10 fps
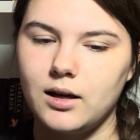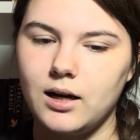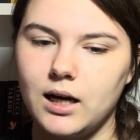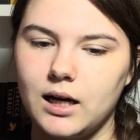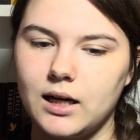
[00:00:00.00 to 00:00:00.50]

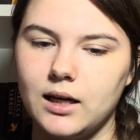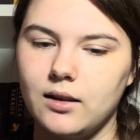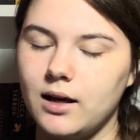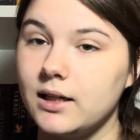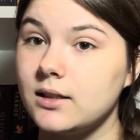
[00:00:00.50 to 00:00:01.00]
I
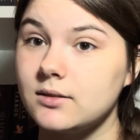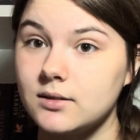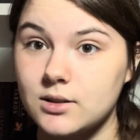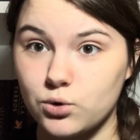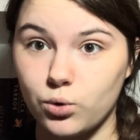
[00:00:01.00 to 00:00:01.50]
like the
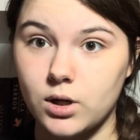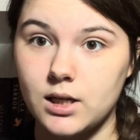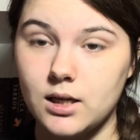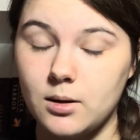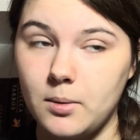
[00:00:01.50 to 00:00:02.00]

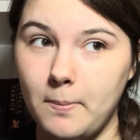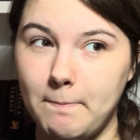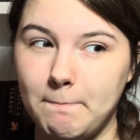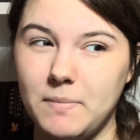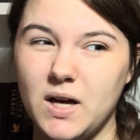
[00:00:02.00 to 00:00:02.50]
story,
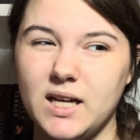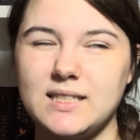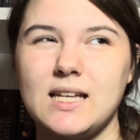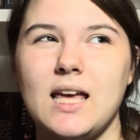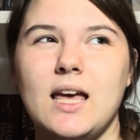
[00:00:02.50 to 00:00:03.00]

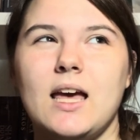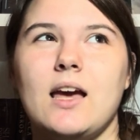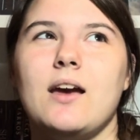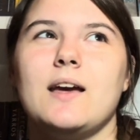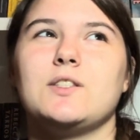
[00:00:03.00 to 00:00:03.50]
but
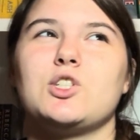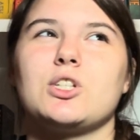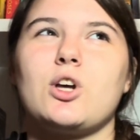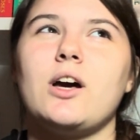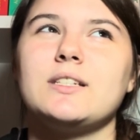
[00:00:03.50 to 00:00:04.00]
it's just
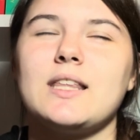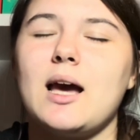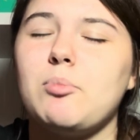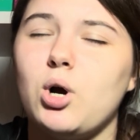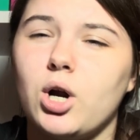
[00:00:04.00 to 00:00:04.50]
gotten to
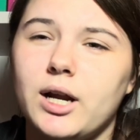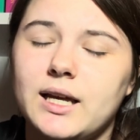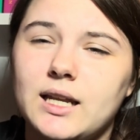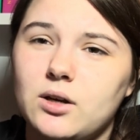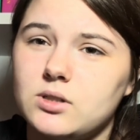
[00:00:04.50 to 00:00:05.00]
that part
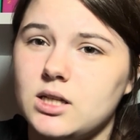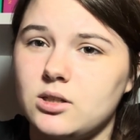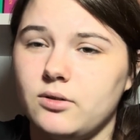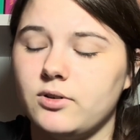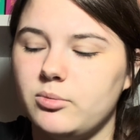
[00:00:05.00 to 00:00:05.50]
in Elsie
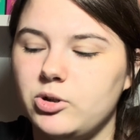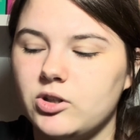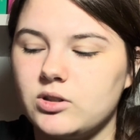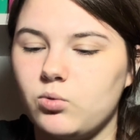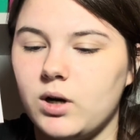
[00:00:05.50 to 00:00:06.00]
Silver
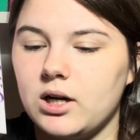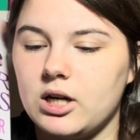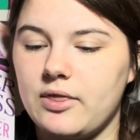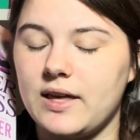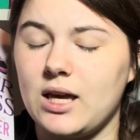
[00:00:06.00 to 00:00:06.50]
books where
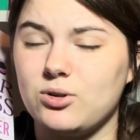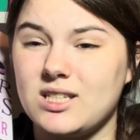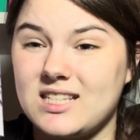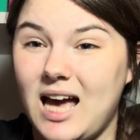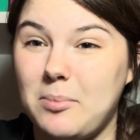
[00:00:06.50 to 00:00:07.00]
nothing else
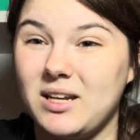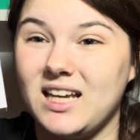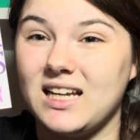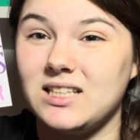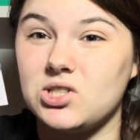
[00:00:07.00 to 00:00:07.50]
is
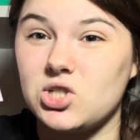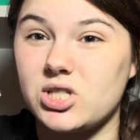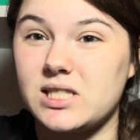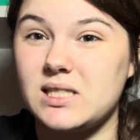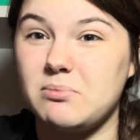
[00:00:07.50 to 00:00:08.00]
happening. It's
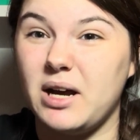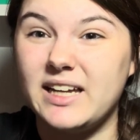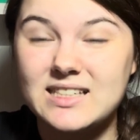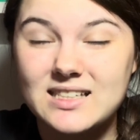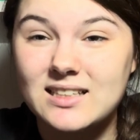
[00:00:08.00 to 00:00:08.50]
just smut